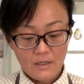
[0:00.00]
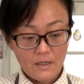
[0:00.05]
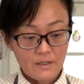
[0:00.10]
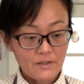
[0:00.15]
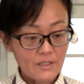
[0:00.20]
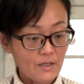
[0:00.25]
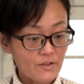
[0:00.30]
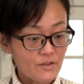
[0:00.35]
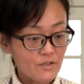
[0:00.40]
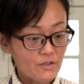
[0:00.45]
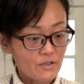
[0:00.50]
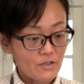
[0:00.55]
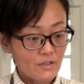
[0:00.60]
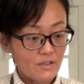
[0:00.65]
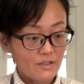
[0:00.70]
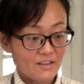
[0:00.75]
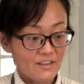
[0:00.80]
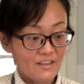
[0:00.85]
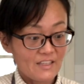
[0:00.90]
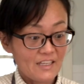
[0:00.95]
The other
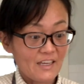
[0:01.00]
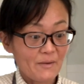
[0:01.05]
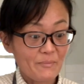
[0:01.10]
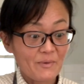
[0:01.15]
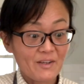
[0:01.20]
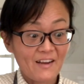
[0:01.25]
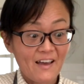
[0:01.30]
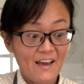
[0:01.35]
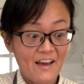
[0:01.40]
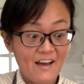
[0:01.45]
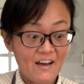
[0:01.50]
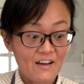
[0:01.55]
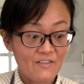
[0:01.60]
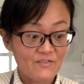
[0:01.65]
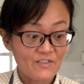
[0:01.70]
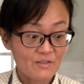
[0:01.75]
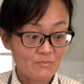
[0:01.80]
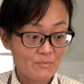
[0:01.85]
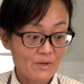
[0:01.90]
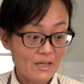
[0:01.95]
thing I'm gonna have
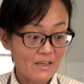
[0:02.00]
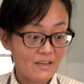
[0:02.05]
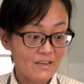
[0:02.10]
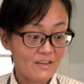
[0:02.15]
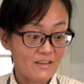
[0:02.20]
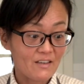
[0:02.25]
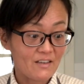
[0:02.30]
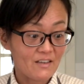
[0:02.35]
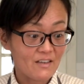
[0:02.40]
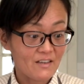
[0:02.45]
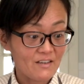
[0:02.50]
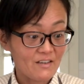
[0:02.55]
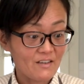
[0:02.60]
in my